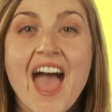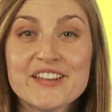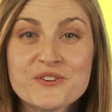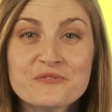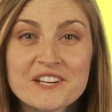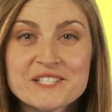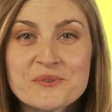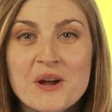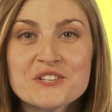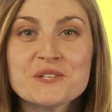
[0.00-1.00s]
And don't forget
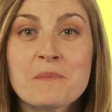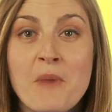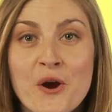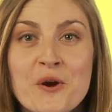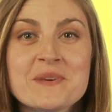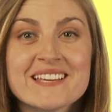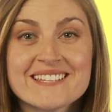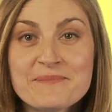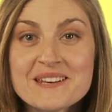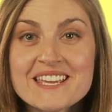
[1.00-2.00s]
to watch tomorrow
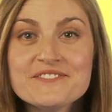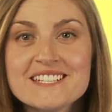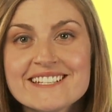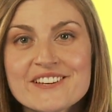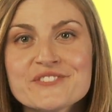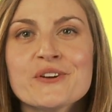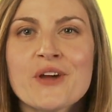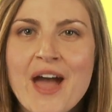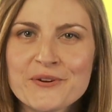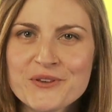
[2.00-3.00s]
because I'm going to give details on
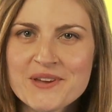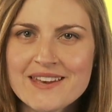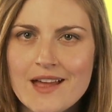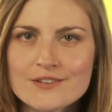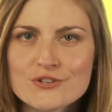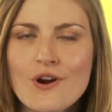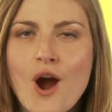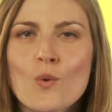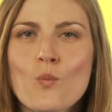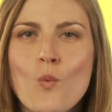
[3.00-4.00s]
how you can enter
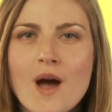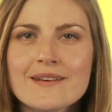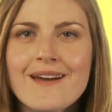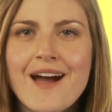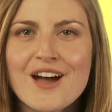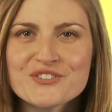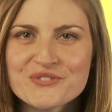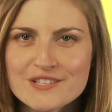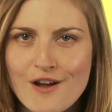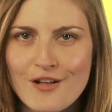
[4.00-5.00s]
our
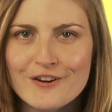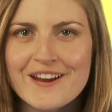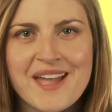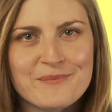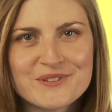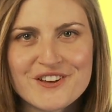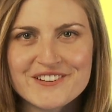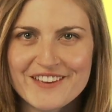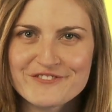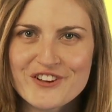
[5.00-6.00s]
$100
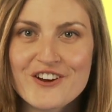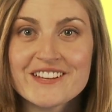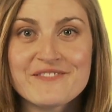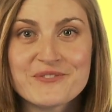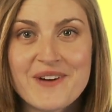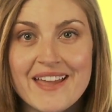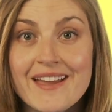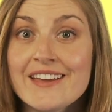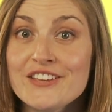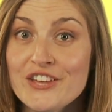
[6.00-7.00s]
Amazon gift card giveaway.
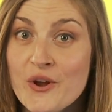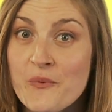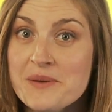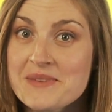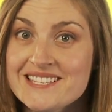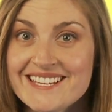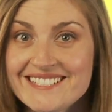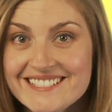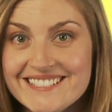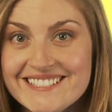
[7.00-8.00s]
You don't want to miss
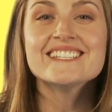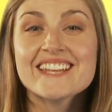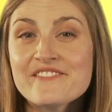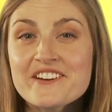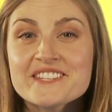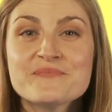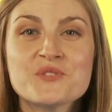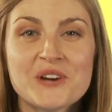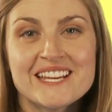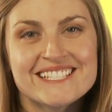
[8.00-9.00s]
it. Today I've got
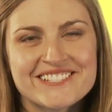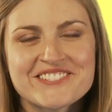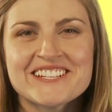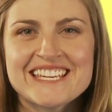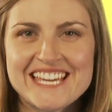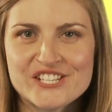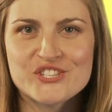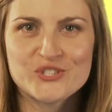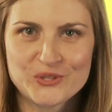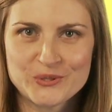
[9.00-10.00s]
some great deals on
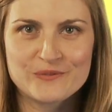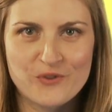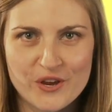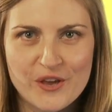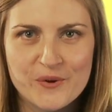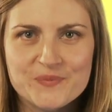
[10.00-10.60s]
kids' shoes for you.